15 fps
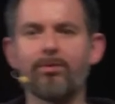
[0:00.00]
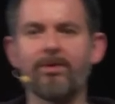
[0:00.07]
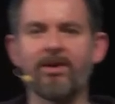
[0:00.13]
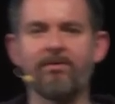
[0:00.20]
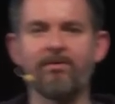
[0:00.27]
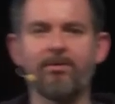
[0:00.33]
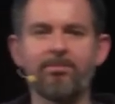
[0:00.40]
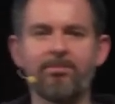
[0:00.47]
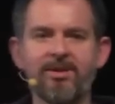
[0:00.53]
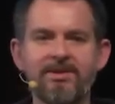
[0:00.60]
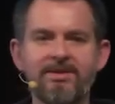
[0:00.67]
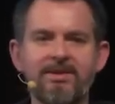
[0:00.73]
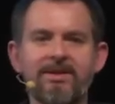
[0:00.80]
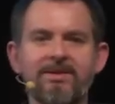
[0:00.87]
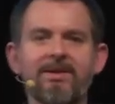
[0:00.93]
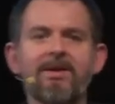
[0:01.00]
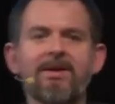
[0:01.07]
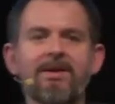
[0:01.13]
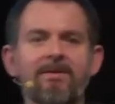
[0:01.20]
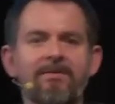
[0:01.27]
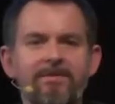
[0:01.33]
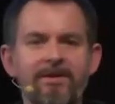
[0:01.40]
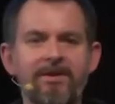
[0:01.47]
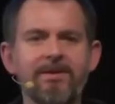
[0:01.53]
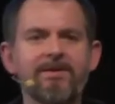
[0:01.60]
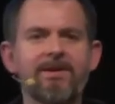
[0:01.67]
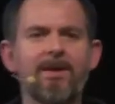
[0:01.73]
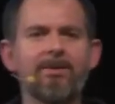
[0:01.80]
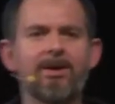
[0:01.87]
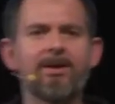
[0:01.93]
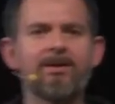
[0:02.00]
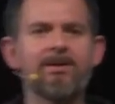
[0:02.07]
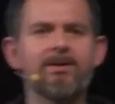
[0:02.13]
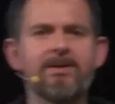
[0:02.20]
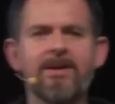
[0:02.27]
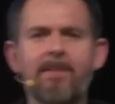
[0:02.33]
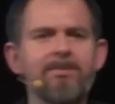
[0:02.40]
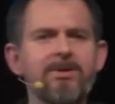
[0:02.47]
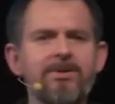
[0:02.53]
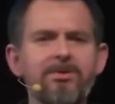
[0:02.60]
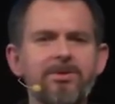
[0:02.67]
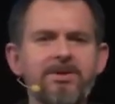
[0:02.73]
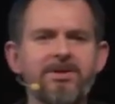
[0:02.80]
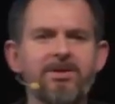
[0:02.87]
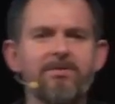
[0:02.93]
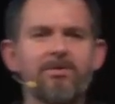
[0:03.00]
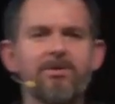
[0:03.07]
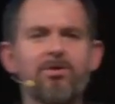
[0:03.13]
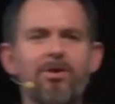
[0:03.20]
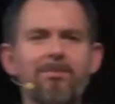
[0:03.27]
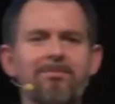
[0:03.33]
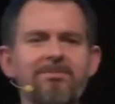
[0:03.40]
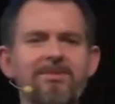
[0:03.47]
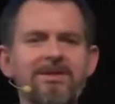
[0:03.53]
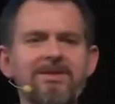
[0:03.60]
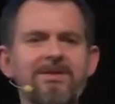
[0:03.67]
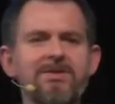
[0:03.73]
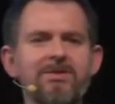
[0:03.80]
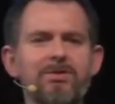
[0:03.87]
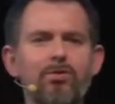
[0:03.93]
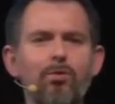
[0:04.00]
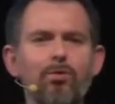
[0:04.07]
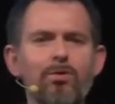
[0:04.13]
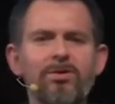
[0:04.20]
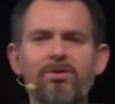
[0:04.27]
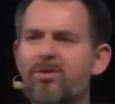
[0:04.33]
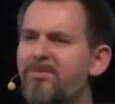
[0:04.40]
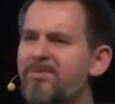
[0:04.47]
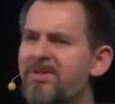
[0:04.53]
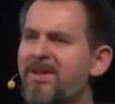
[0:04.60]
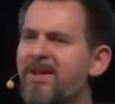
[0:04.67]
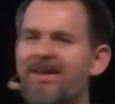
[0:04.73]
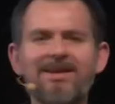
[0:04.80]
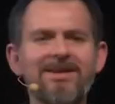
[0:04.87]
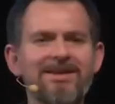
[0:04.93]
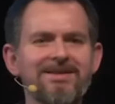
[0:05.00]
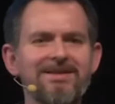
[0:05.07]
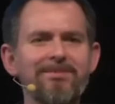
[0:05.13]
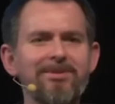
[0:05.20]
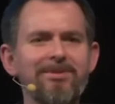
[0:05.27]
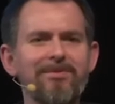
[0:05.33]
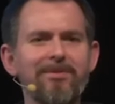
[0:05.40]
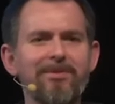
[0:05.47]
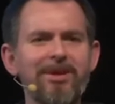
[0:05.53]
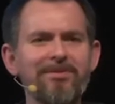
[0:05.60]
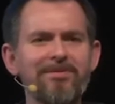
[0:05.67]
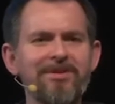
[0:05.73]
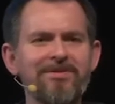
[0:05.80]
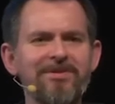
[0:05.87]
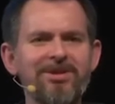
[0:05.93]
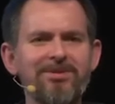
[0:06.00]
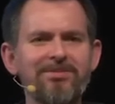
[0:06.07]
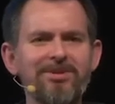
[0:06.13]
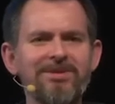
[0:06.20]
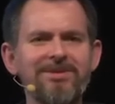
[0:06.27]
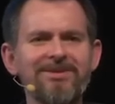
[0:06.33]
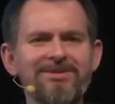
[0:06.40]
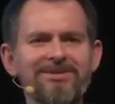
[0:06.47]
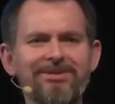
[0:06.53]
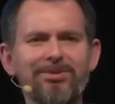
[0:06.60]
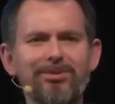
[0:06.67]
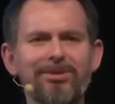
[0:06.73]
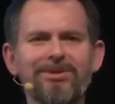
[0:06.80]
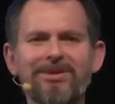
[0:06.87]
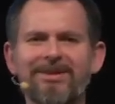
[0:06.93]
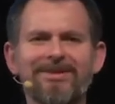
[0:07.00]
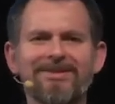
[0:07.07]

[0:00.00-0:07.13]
in wavelengths that you get a rainbow or something in a picture. But I've actually never thought about it. That's a good idea. Cool, cool.